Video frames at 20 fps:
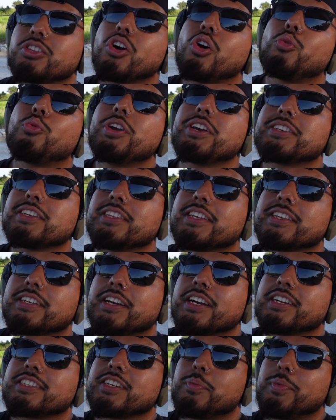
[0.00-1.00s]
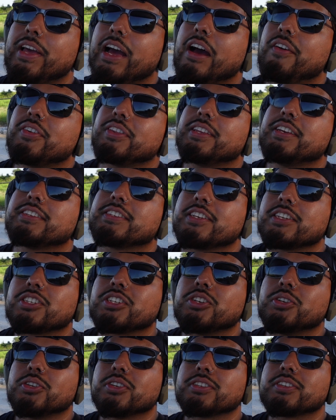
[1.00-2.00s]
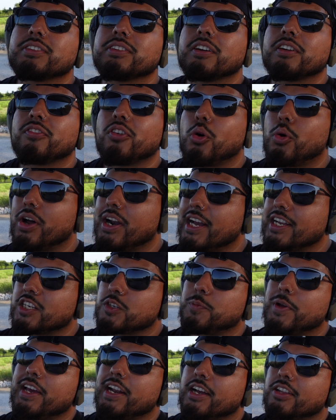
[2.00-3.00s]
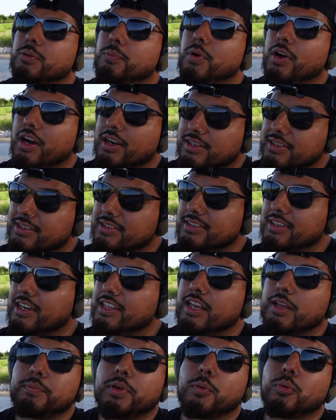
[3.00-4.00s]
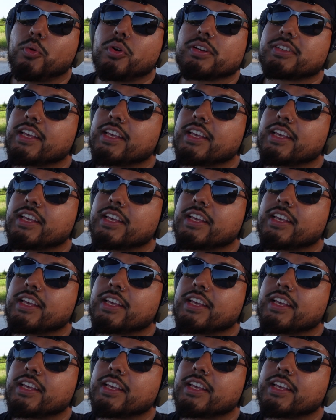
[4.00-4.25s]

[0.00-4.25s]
no reason this gun should be having these issues for what I just paid out the box. And then people were